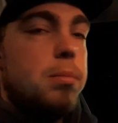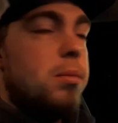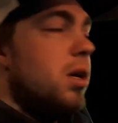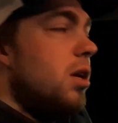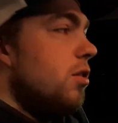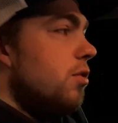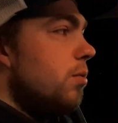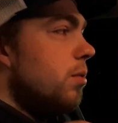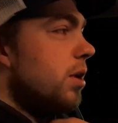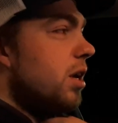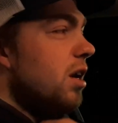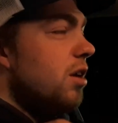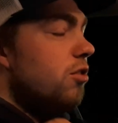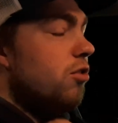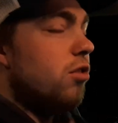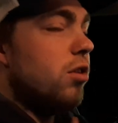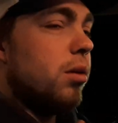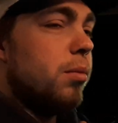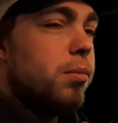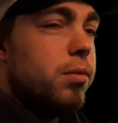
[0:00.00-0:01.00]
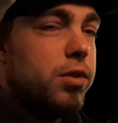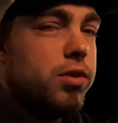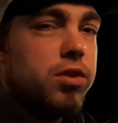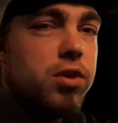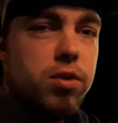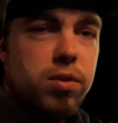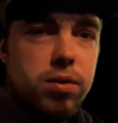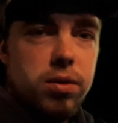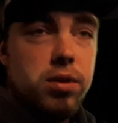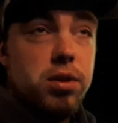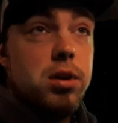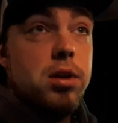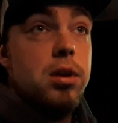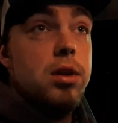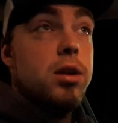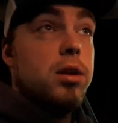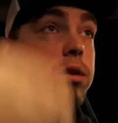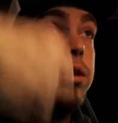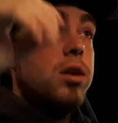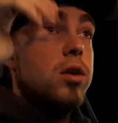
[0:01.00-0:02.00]
Might as well catch you up what's going
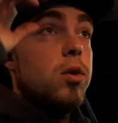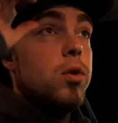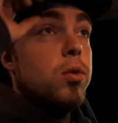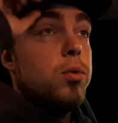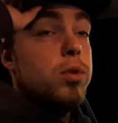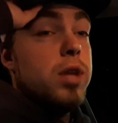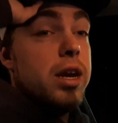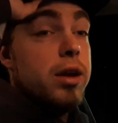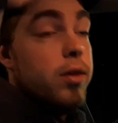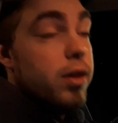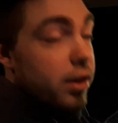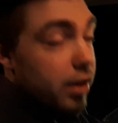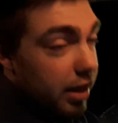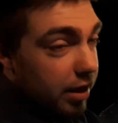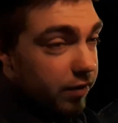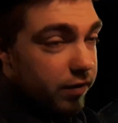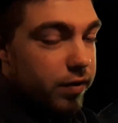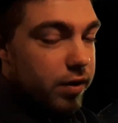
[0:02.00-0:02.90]
on in the old daily life